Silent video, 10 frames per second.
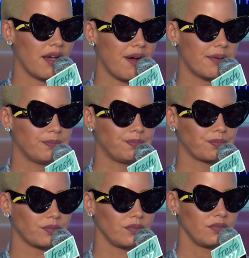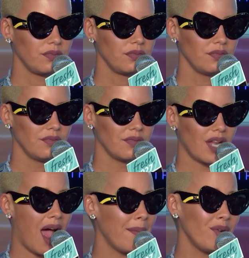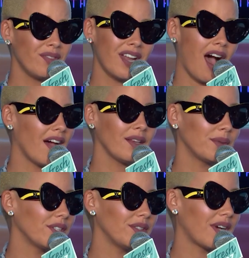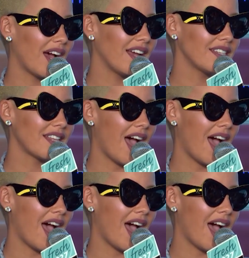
um, I'm moving to Hollywood, you guys.